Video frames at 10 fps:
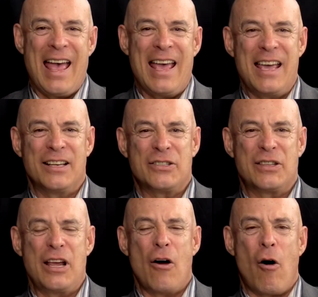He is
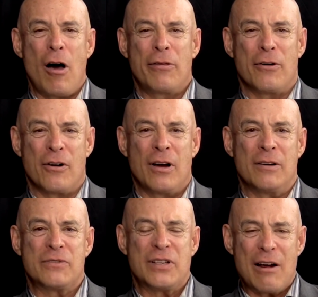the author
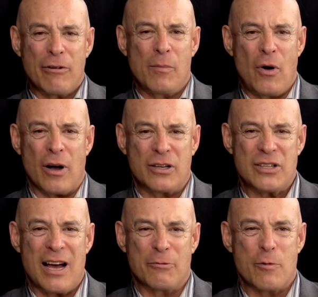of several
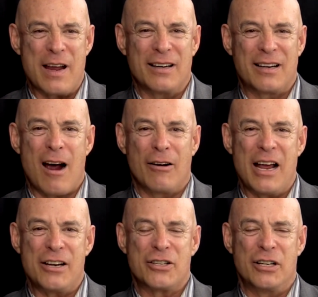books on
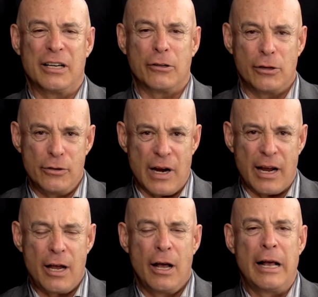reincarnation,
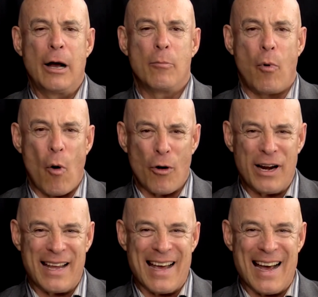including Born
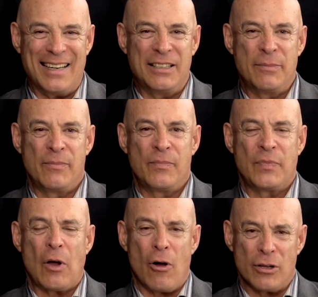Again.
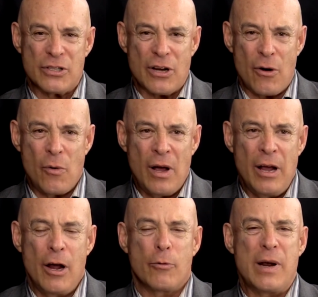Also,
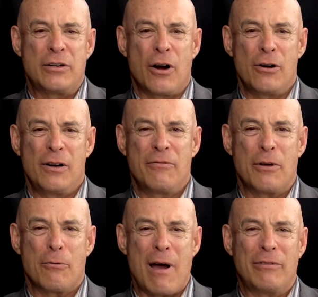Return of
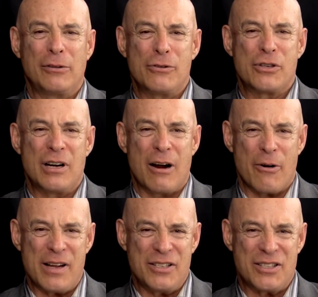the
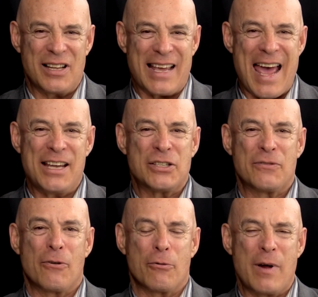Revolutionaries, The Case
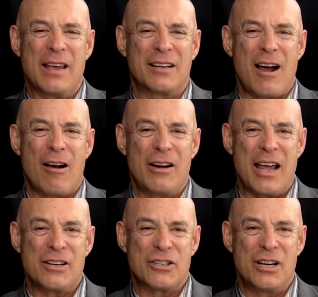for
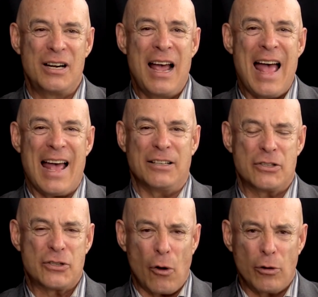Reincarnation and
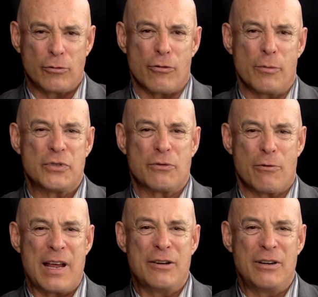Soul Groups
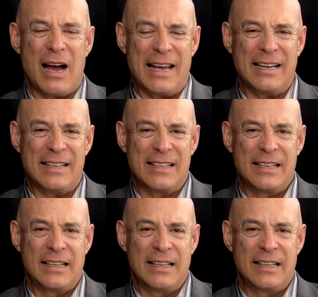Reunited.